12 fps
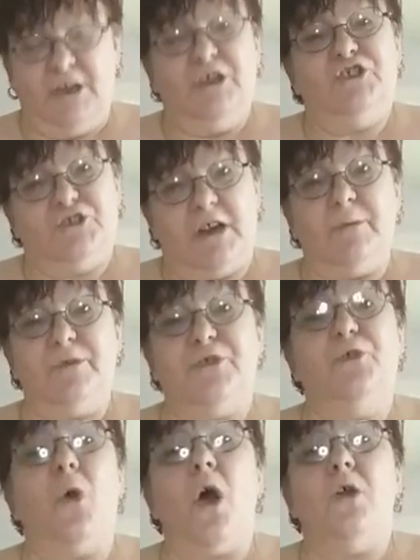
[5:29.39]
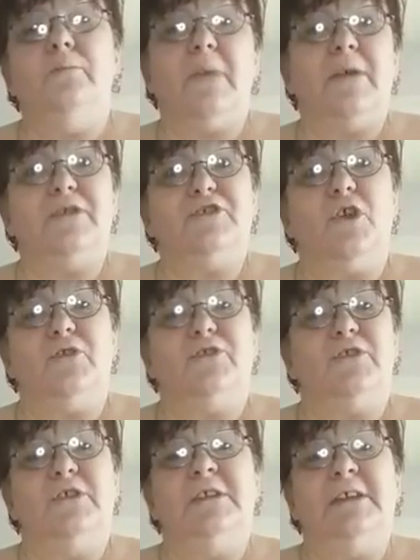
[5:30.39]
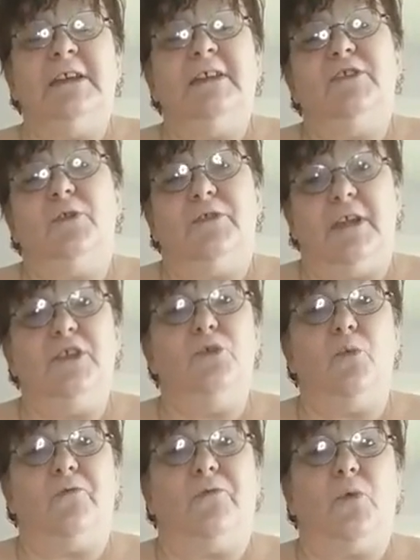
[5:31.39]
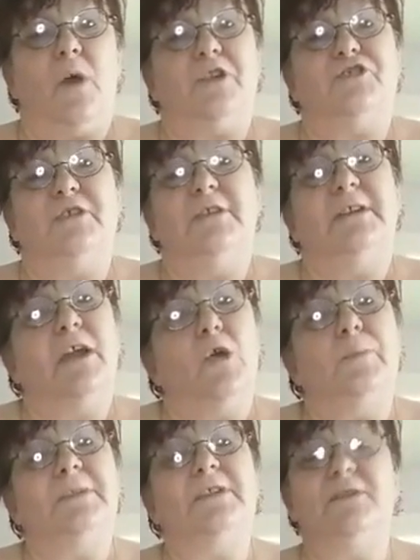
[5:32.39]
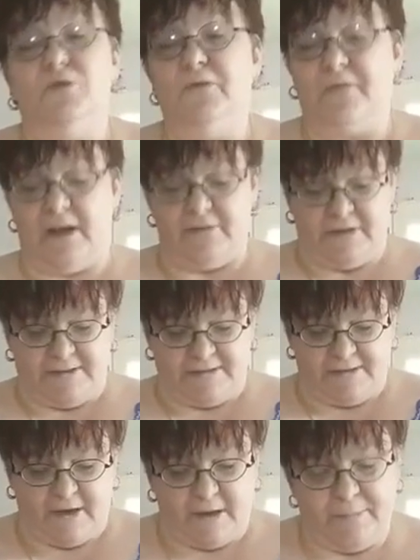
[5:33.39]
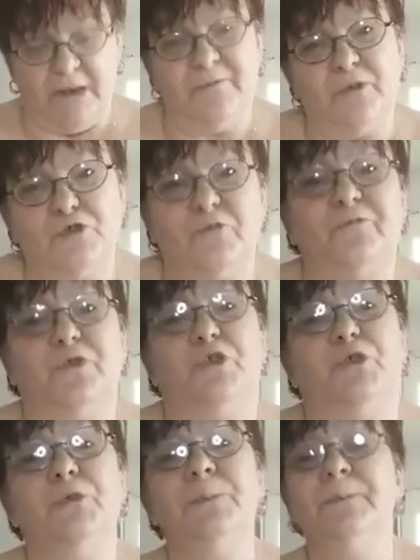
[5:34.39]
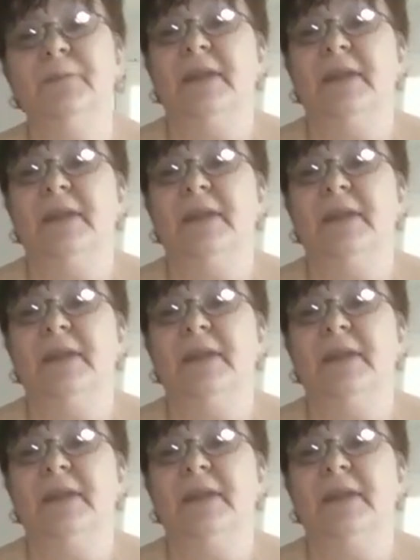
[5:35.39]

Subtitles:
share with you all my results. So thank you for watching, and I hope that you found this beneficial for you.